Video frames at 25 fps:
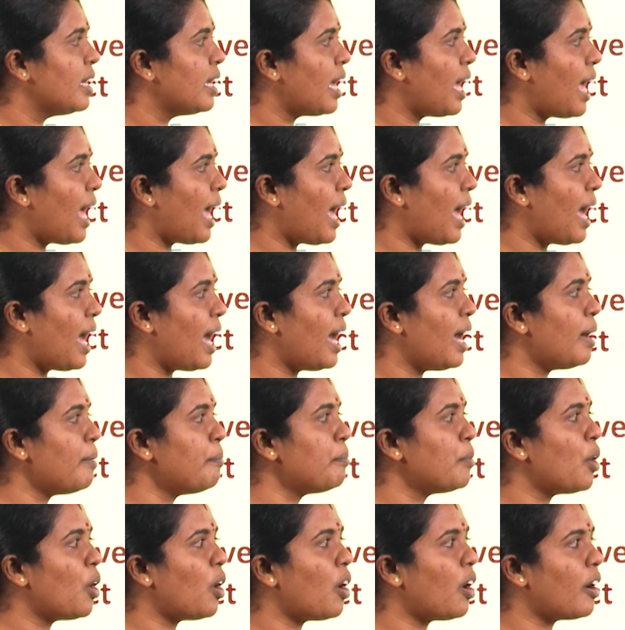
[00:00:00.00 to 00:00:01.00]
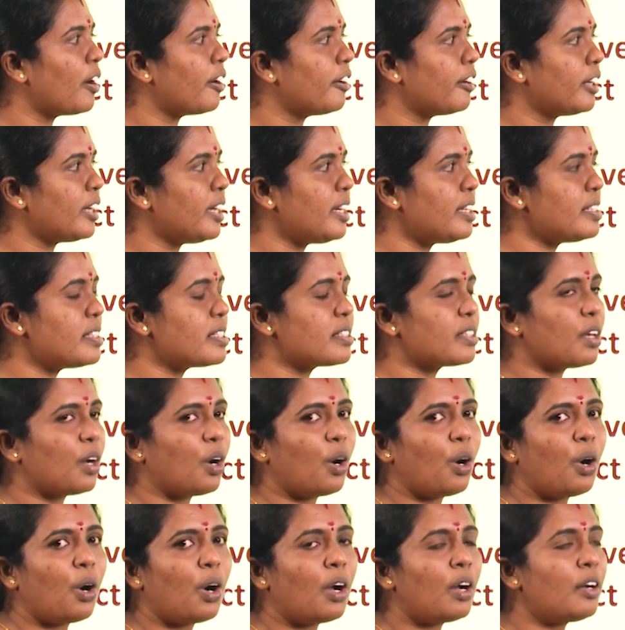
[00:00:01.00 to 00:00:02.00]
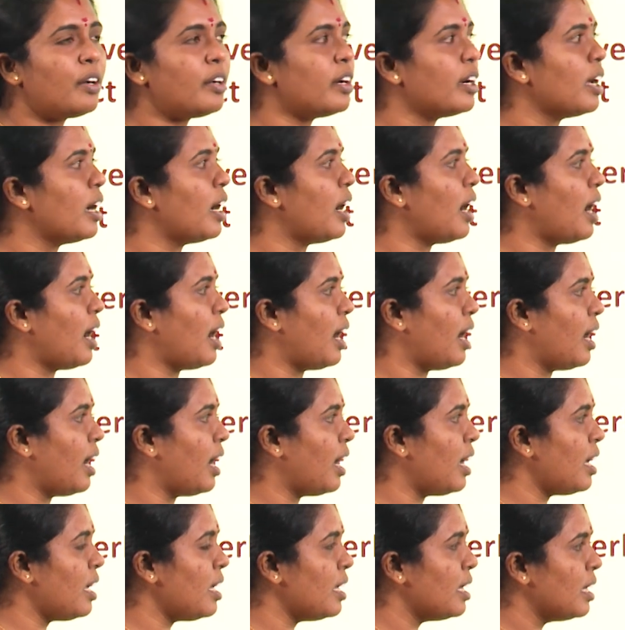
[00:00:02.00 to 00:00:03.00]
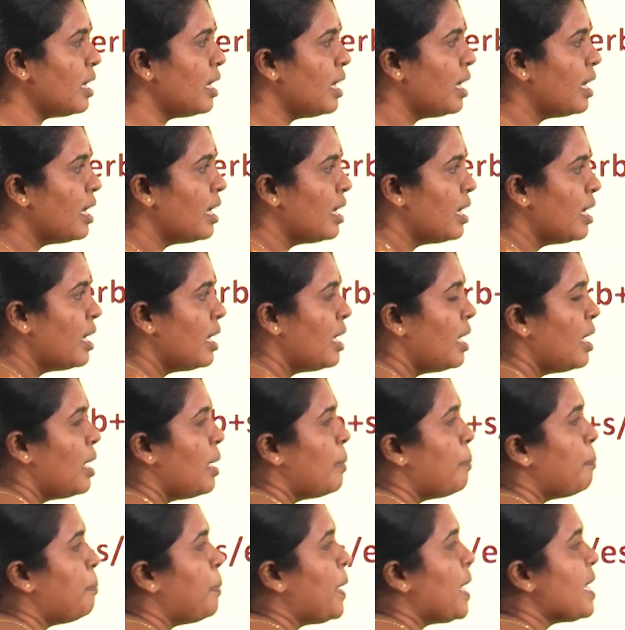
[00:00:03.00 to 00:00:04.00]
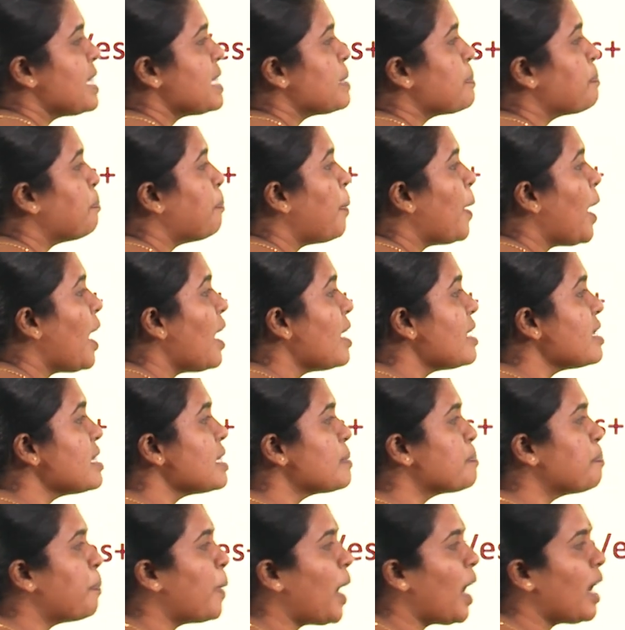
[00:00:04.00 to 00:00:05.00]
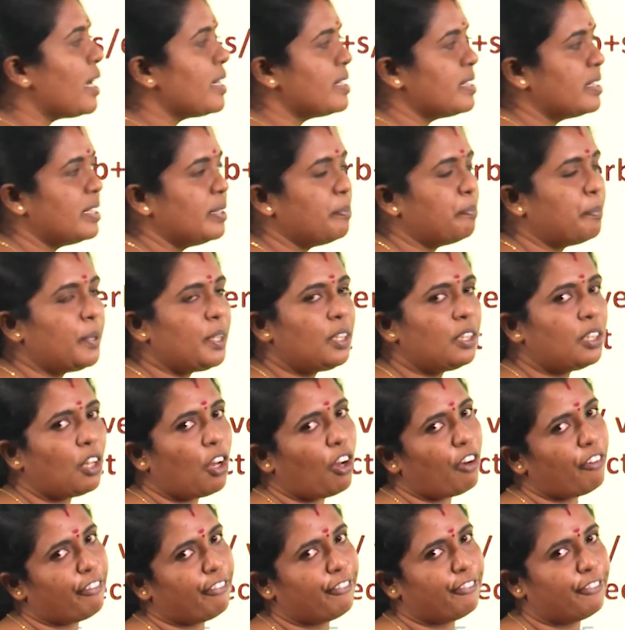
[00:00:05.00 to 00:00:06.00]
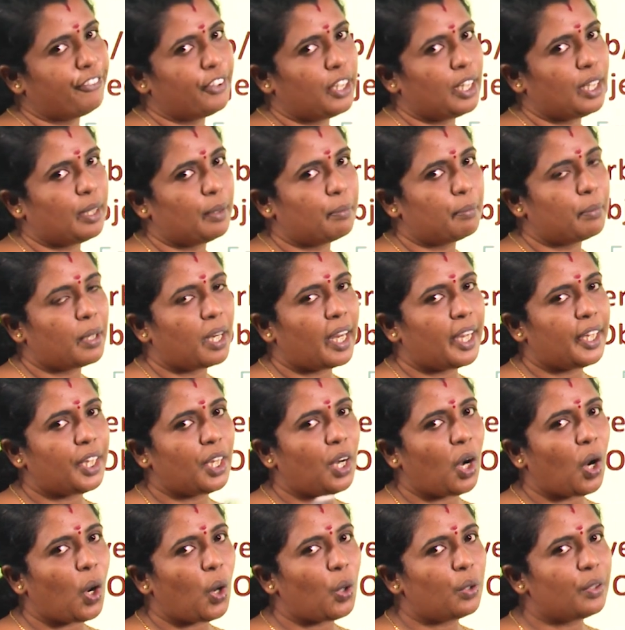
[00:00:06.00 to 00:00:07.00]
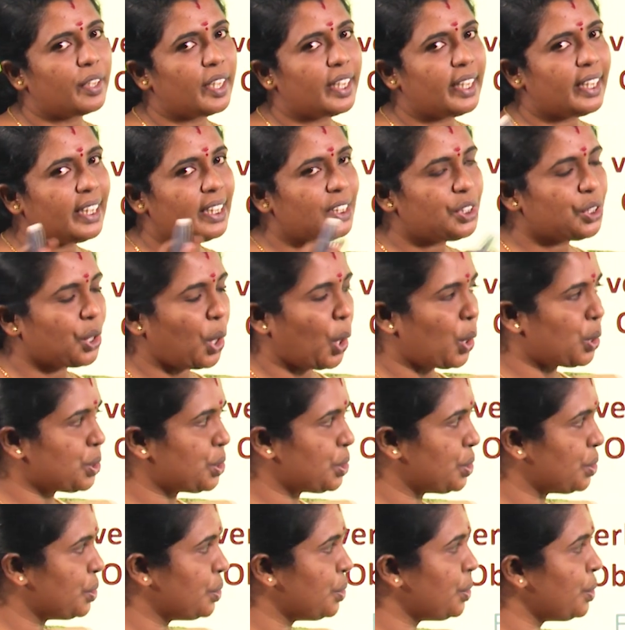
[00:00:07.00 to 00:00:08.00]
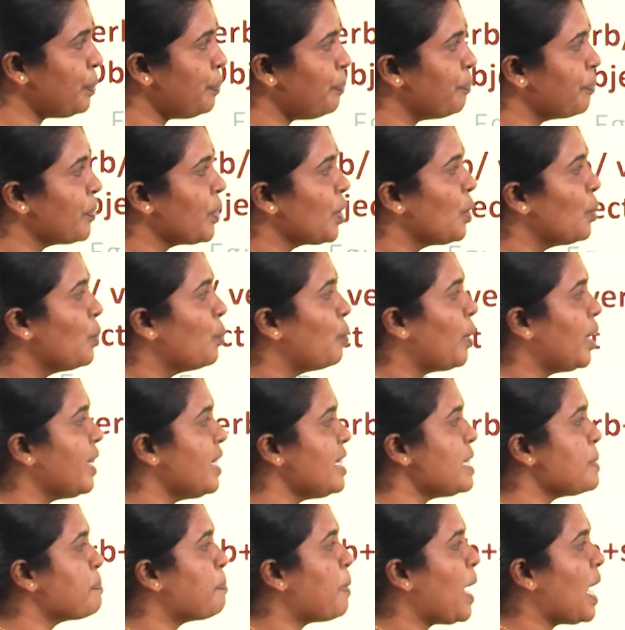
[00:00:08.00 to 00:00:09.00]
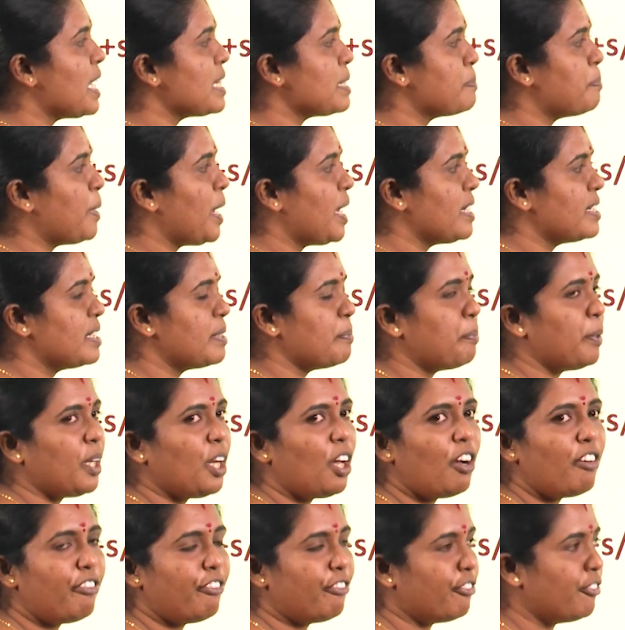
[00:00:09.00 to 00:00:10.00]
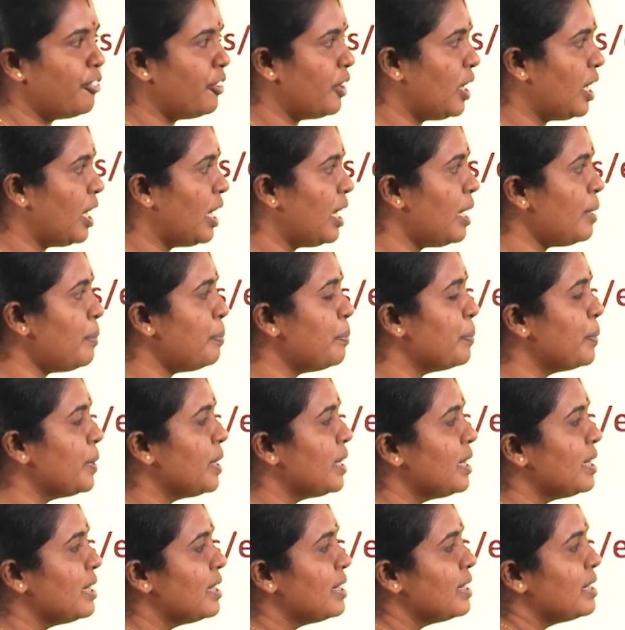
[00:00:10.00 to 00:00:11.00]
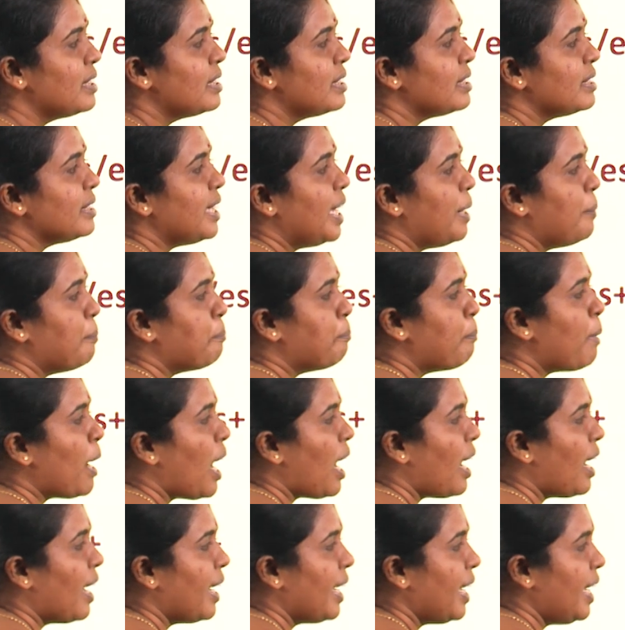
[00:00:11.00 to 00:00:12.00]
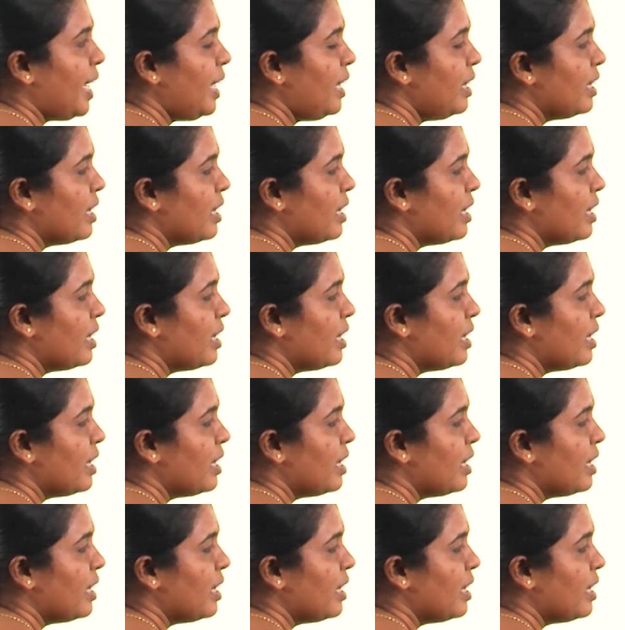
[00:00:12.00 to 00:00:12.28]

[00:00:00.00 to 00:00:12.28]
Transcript: Am or is or are plus past participle of verb. I already taught you what is past participle of verb. Then by,